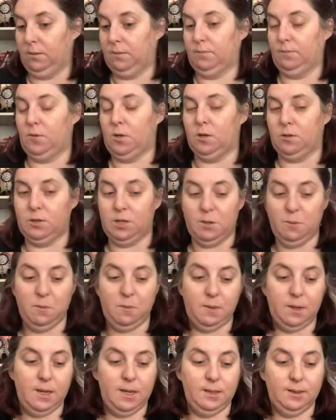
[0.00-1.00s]
October
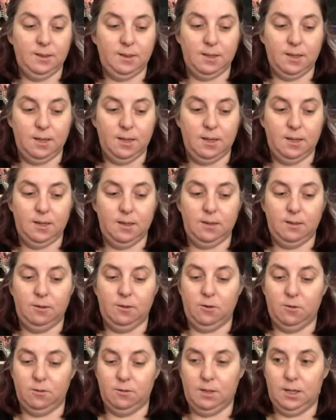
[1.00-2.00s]
plans done
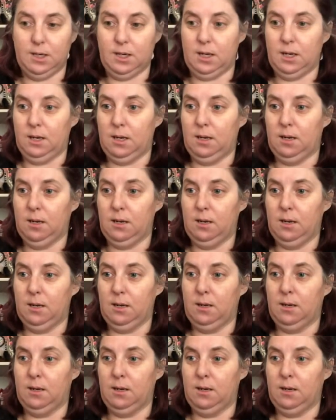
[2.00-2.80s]
already.